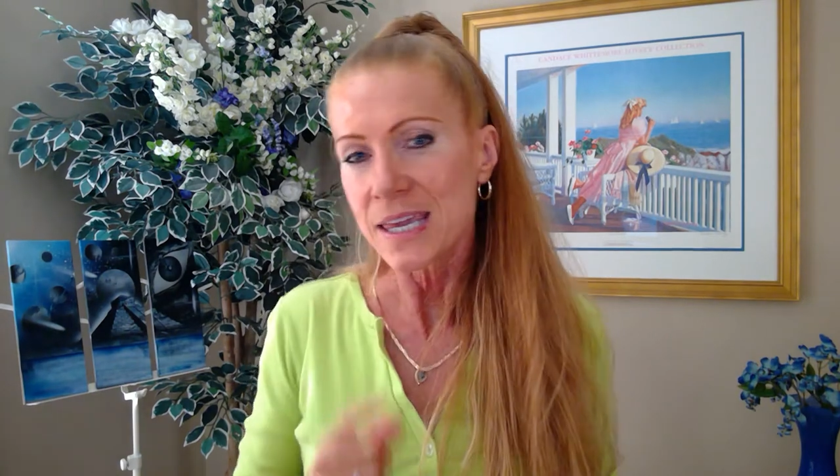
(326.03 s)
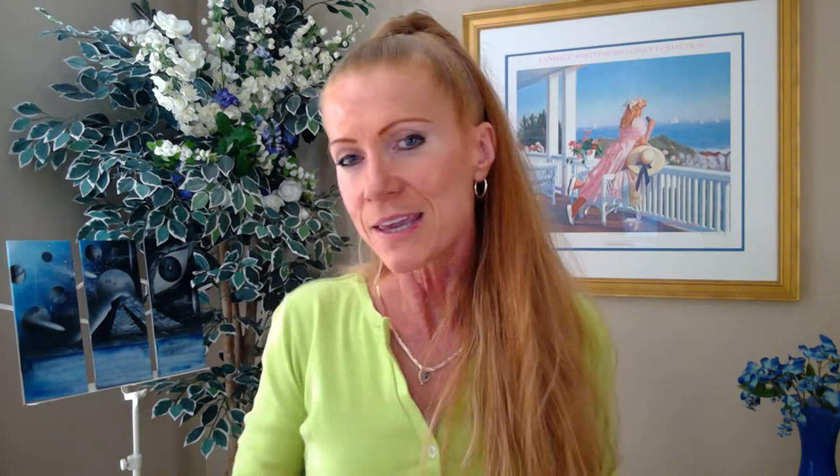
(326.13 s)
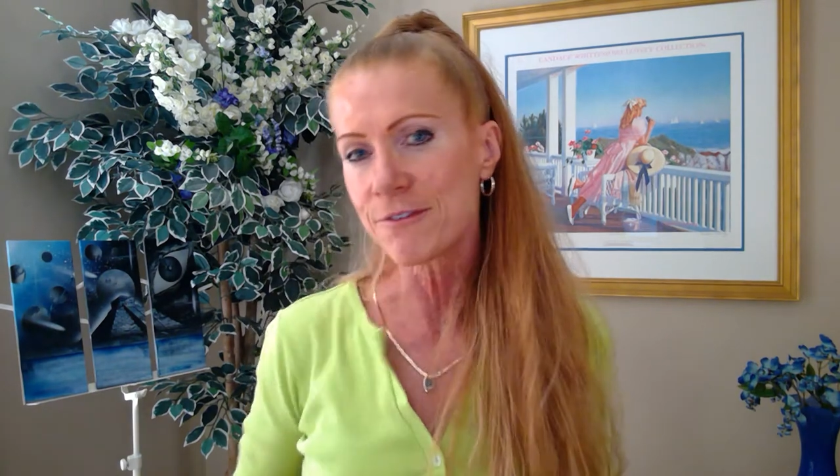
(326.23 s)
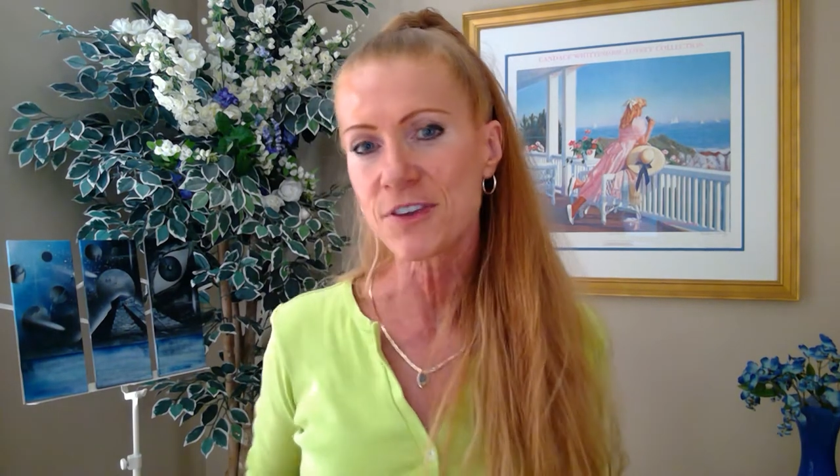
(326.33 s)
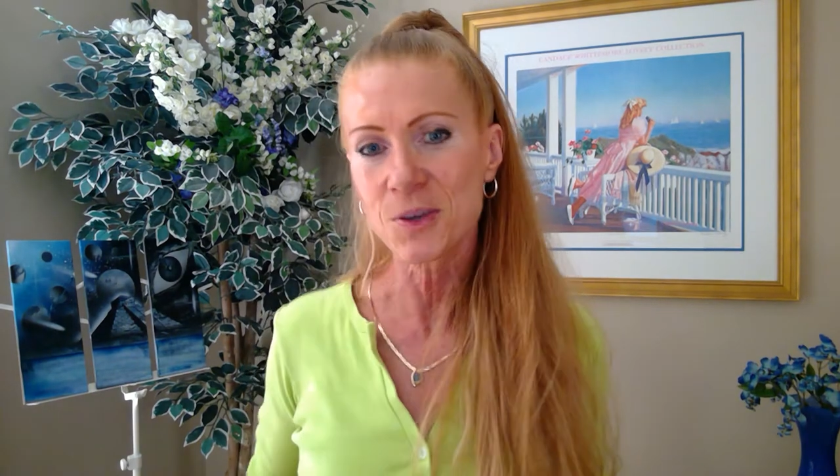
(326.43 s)

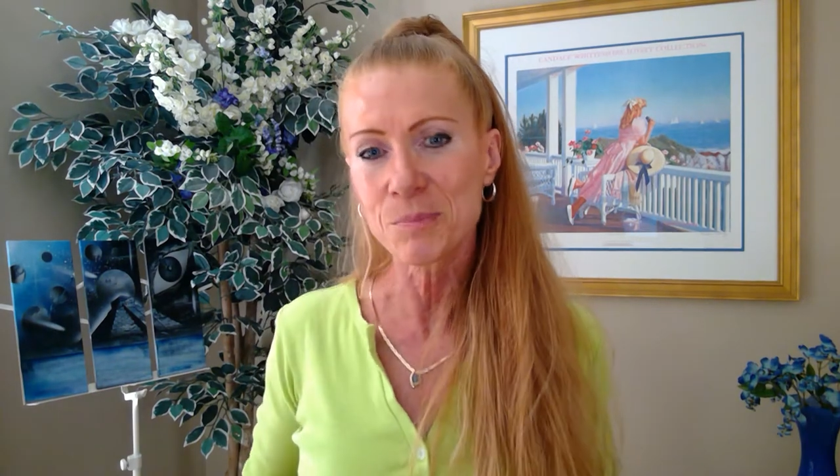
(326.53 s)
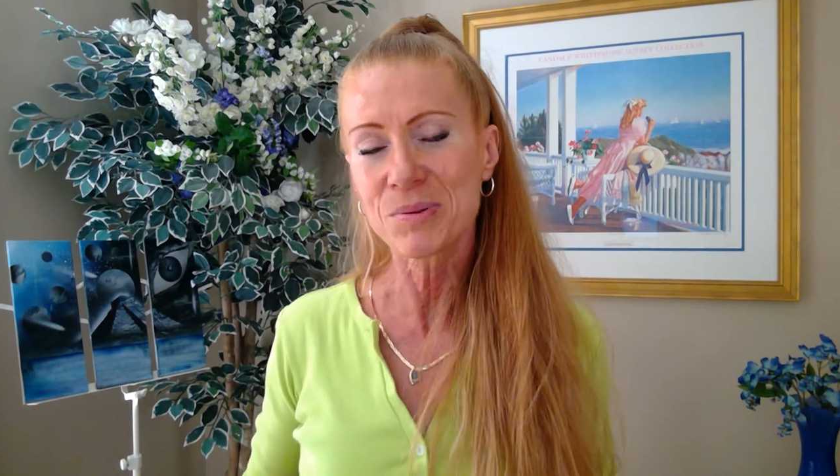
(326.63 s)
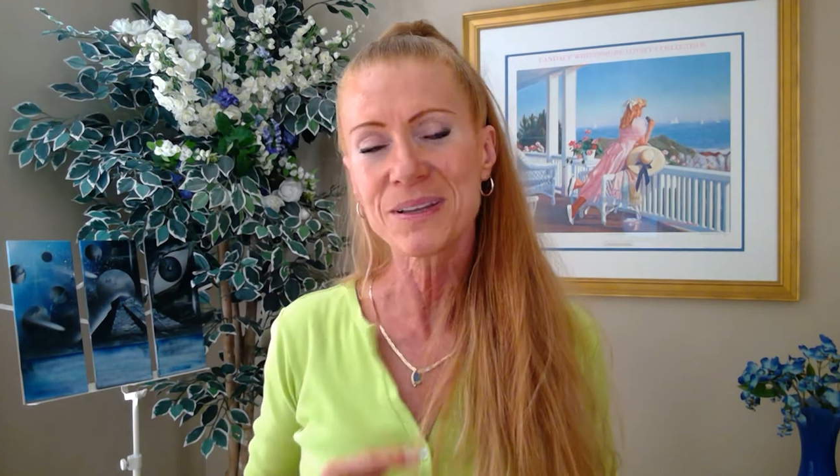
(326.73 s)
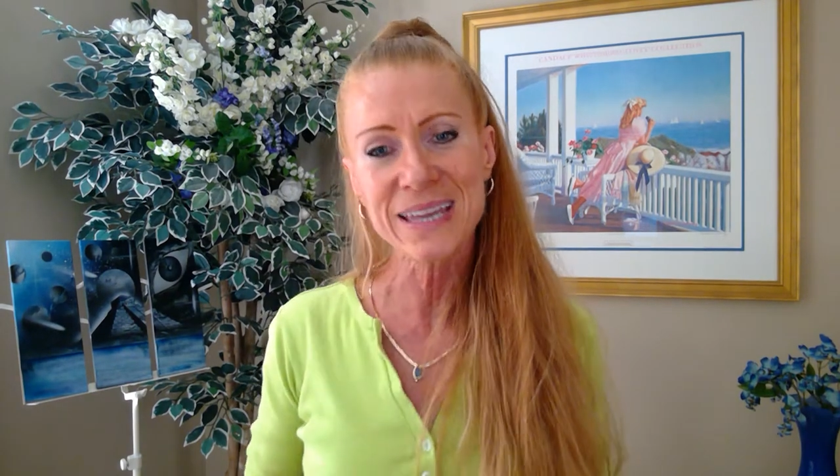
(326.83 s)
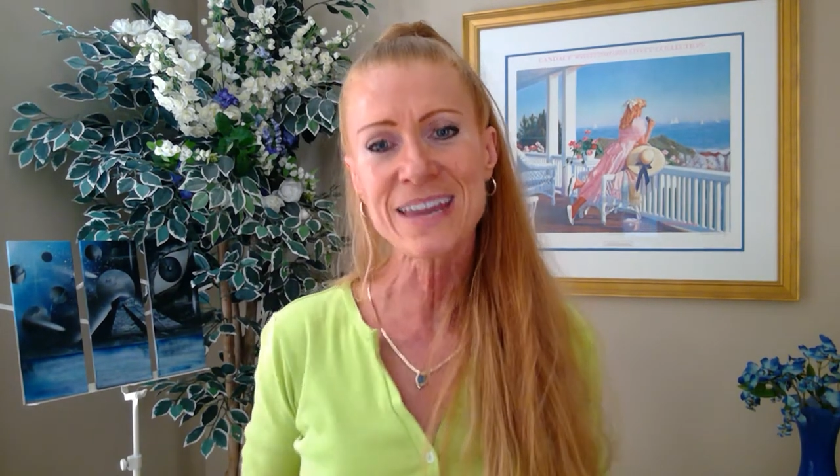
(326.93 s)
If you
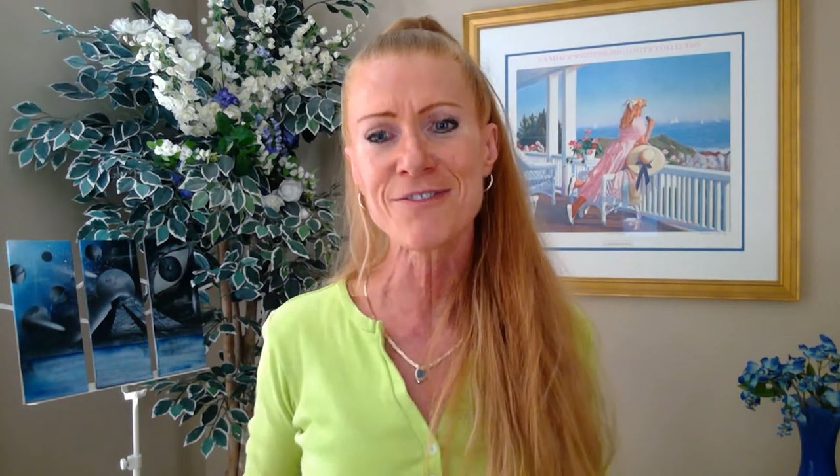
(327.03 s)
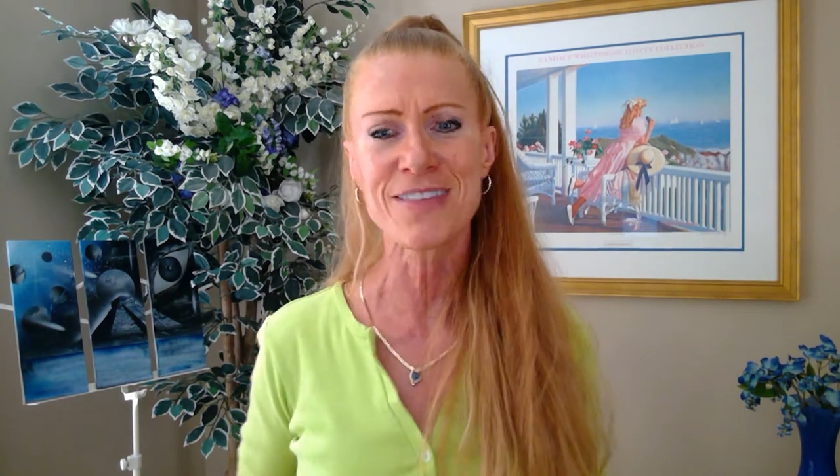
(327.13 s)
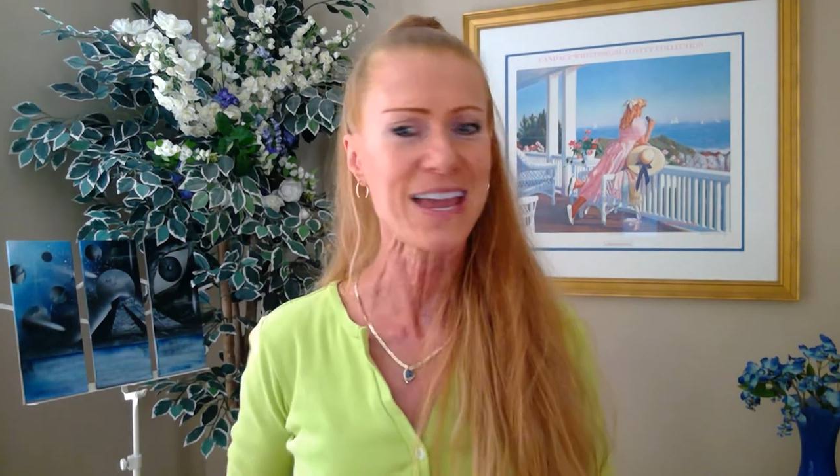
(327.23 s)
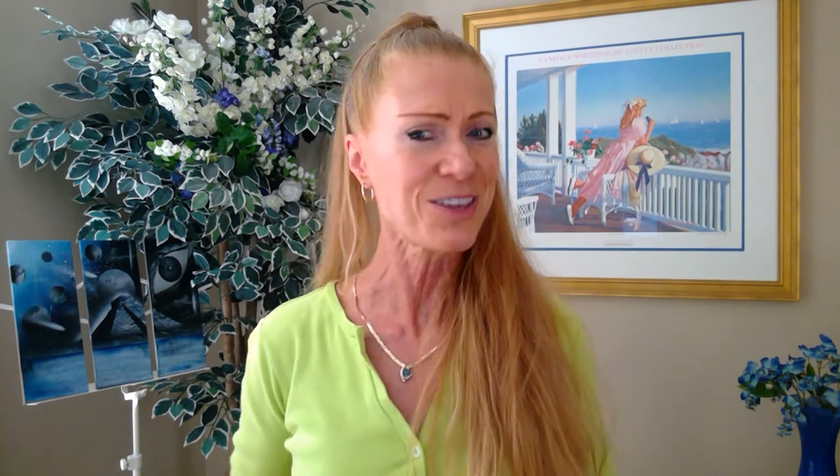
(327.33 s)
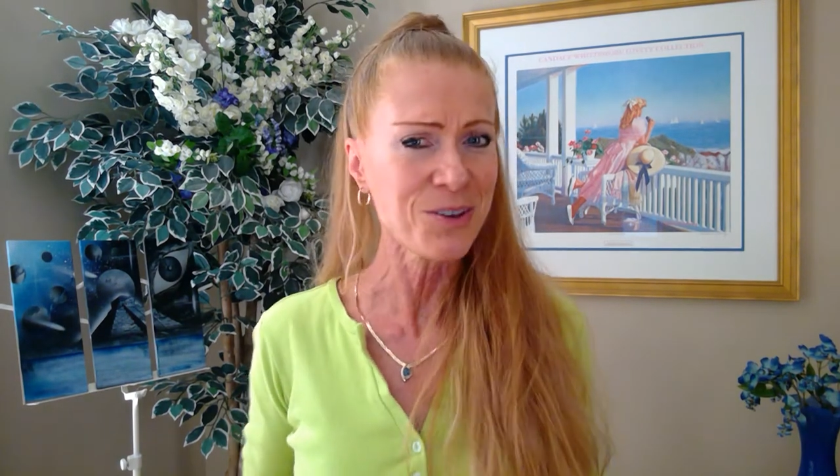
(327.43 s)
believe
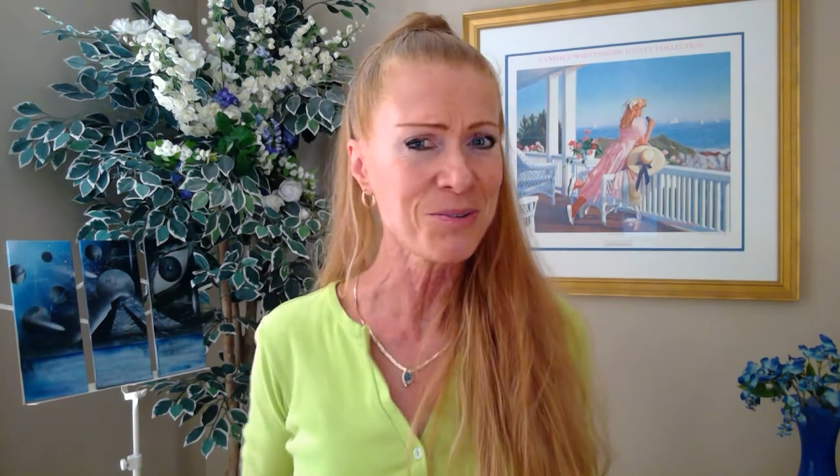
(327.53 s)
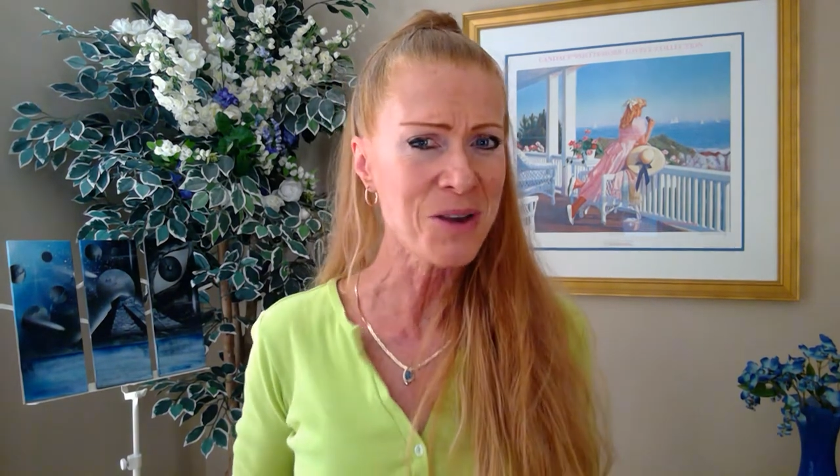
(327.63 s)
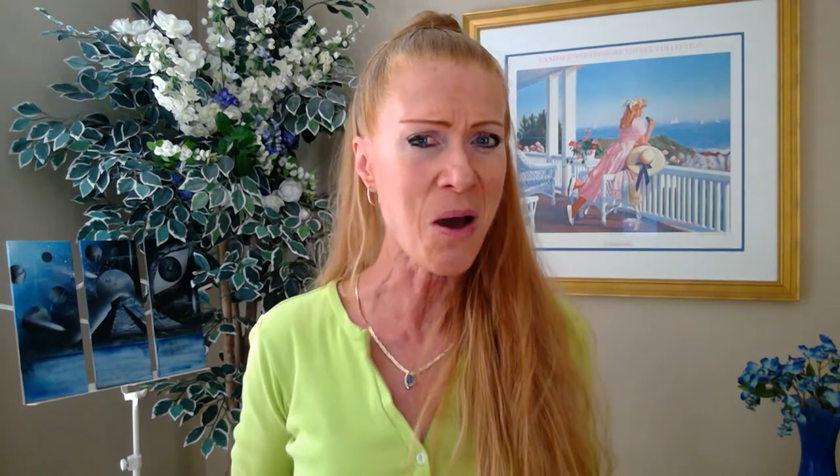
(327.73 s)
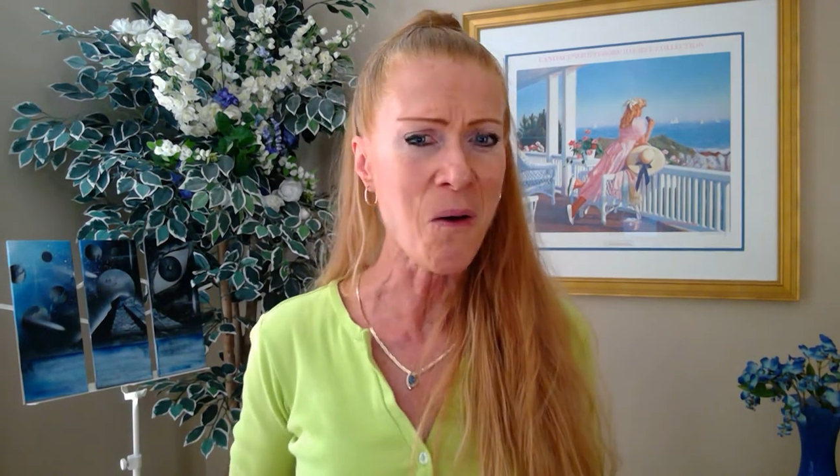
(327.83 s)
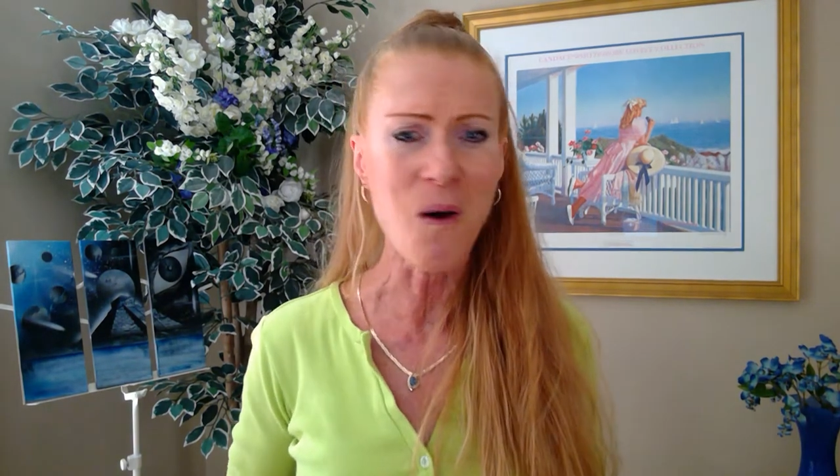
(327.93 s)
that you
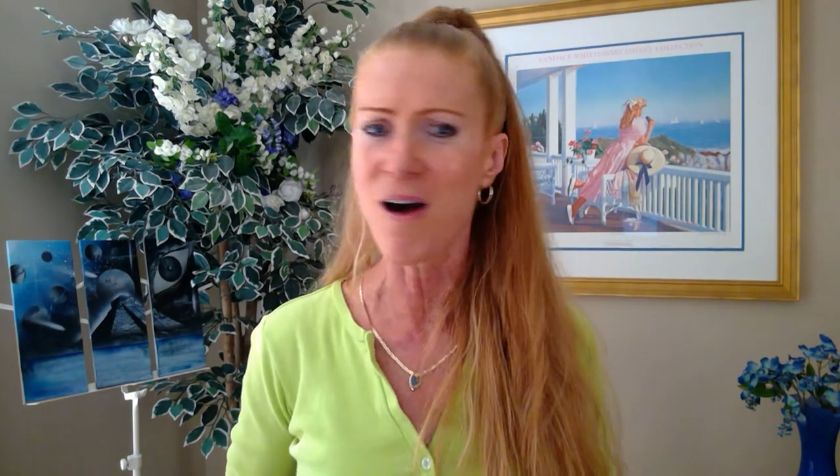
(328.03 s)
know